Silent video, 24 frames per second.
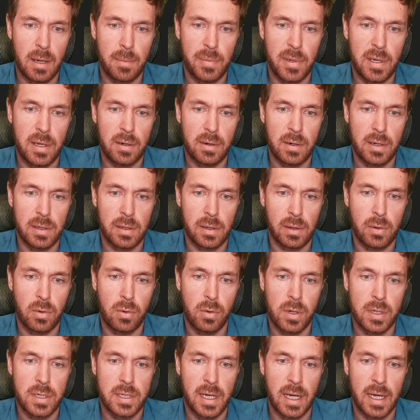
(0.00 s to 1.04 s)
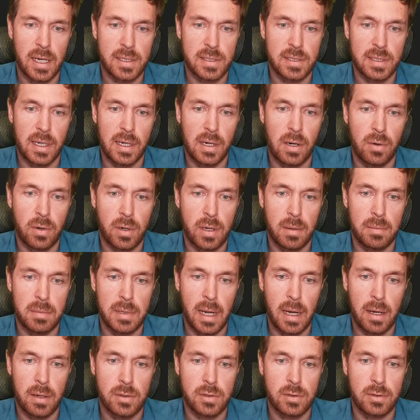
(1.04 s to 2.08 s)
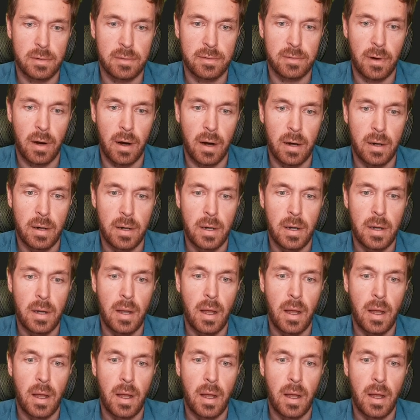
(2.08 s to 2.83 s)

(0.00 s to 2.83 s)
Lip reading: up here in the cortex and they don't come down too far.